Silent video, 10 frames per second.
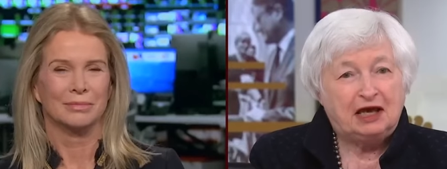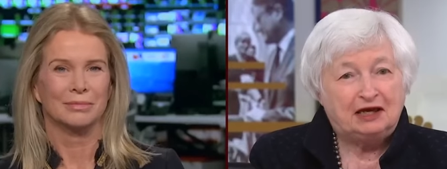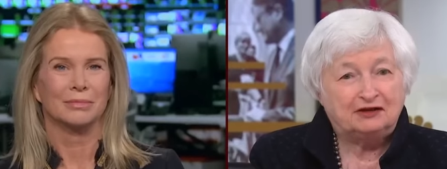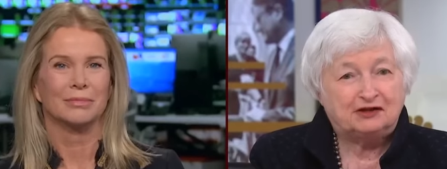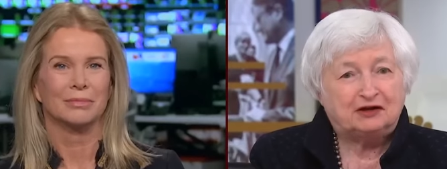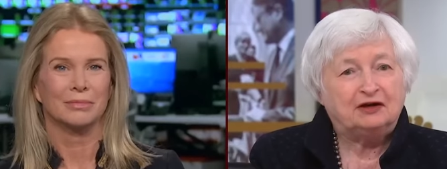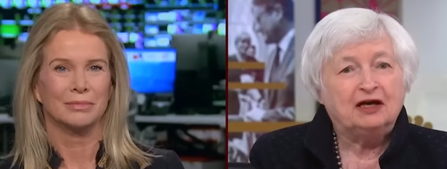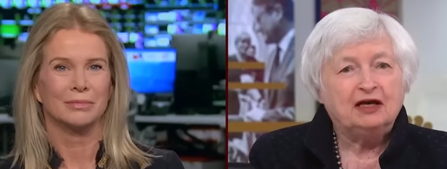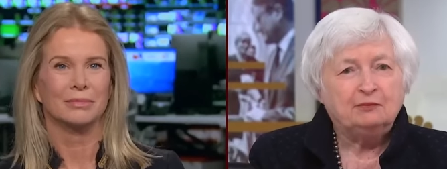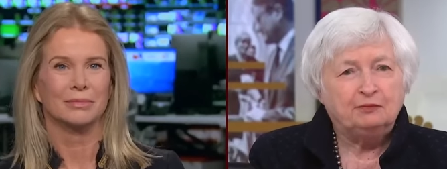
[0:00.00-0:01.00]
Speaker 1: answer.
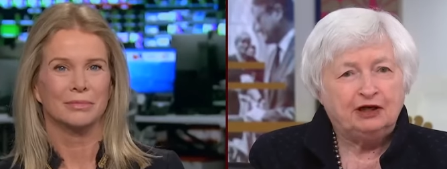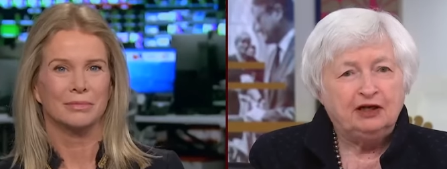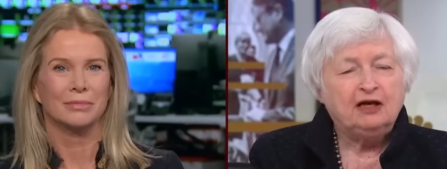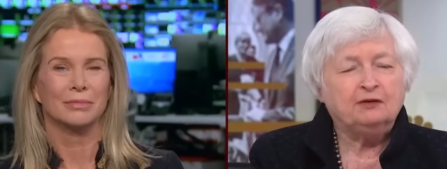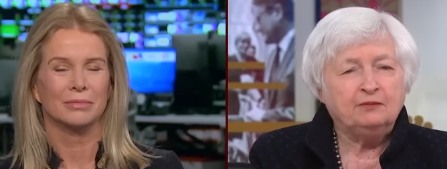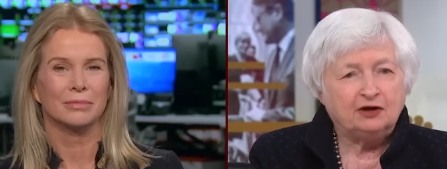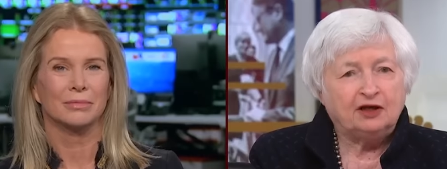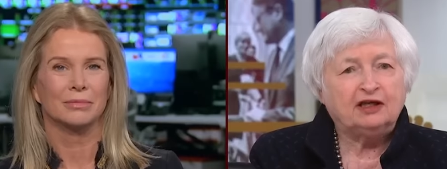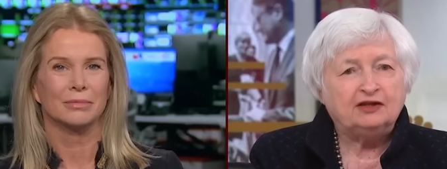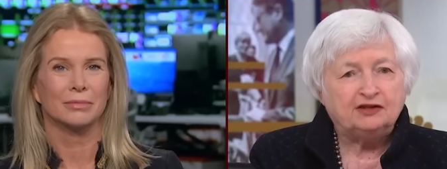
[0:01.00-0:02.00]
But
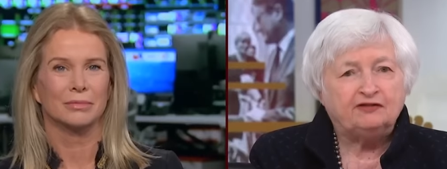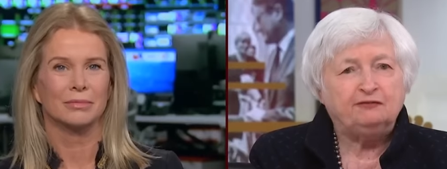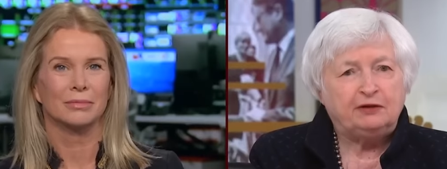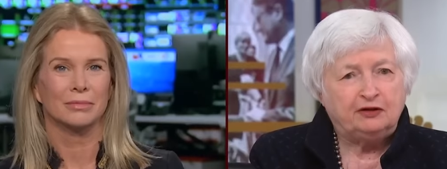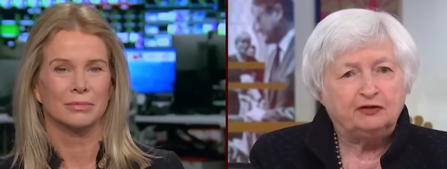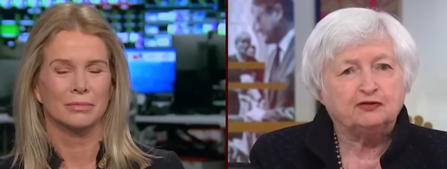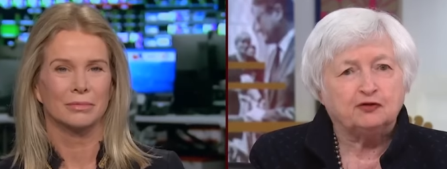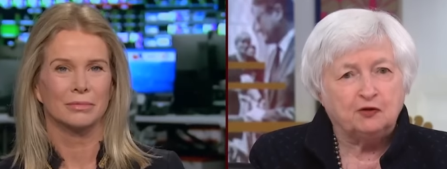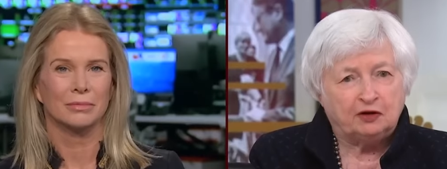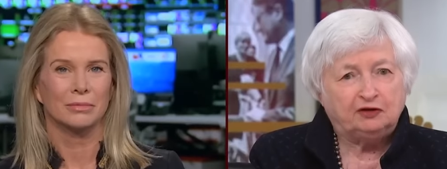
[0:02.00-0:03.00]
Americans have been
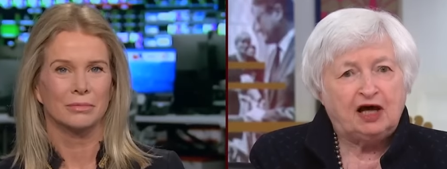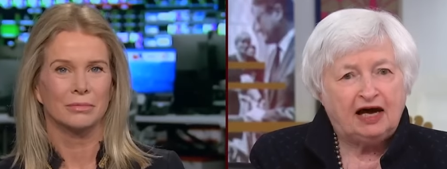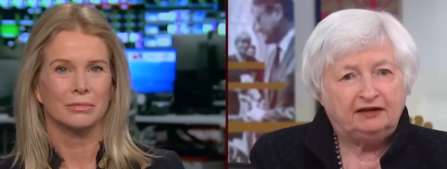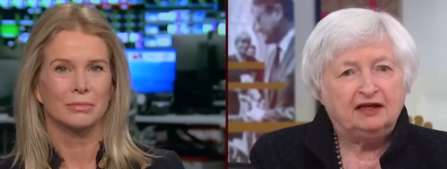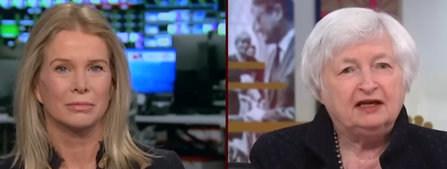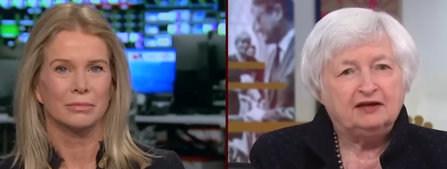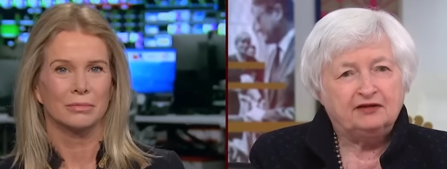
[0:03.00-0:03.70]
through a lot.